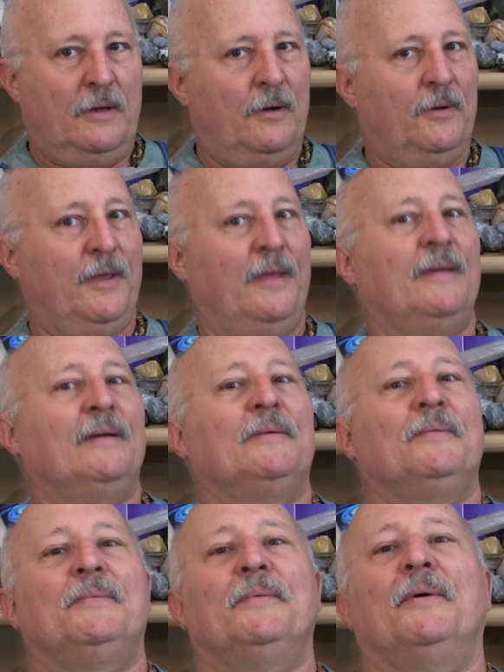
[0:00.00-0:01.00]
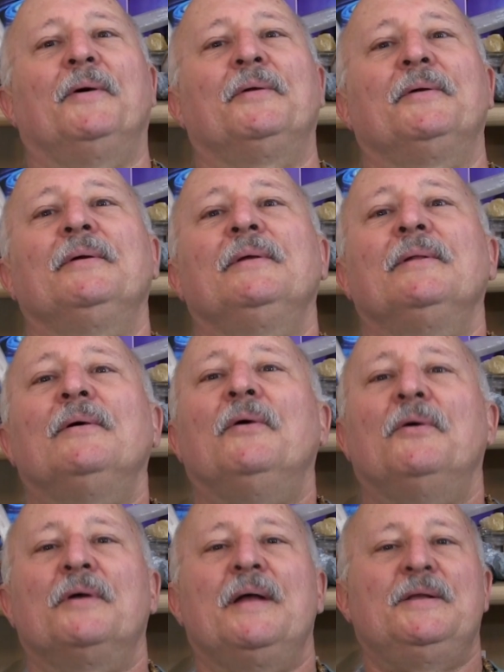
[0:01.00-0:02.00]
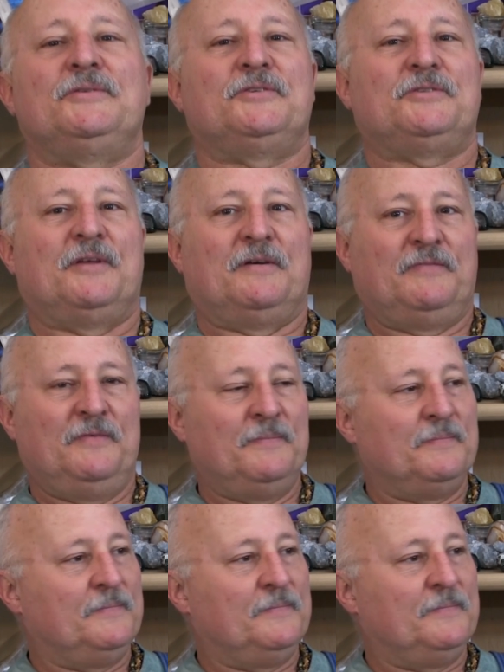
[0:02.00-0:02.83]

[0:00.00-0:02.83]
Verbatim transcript: Oh, yeah, water, all kinds of stuff.